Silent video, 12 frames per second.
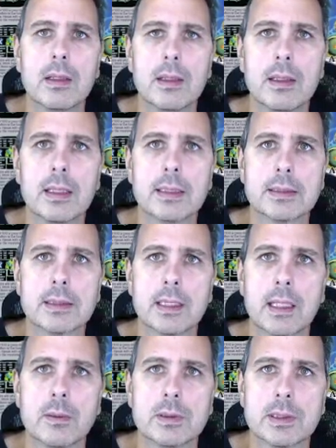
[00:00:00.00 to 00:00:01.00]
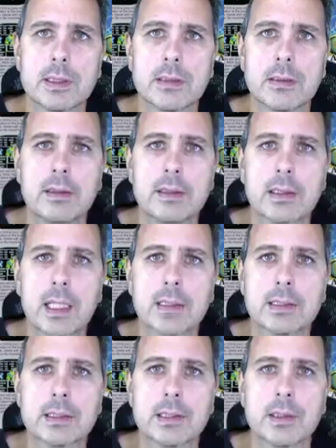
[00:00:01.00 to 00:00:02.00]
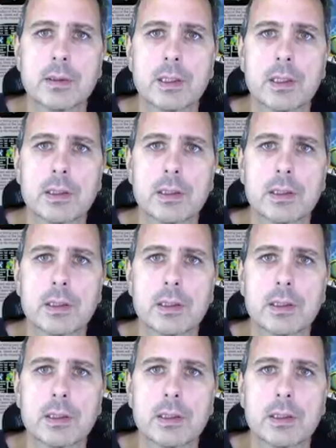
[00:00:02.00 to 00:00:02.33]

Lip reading: Yes, I will sell this antidote.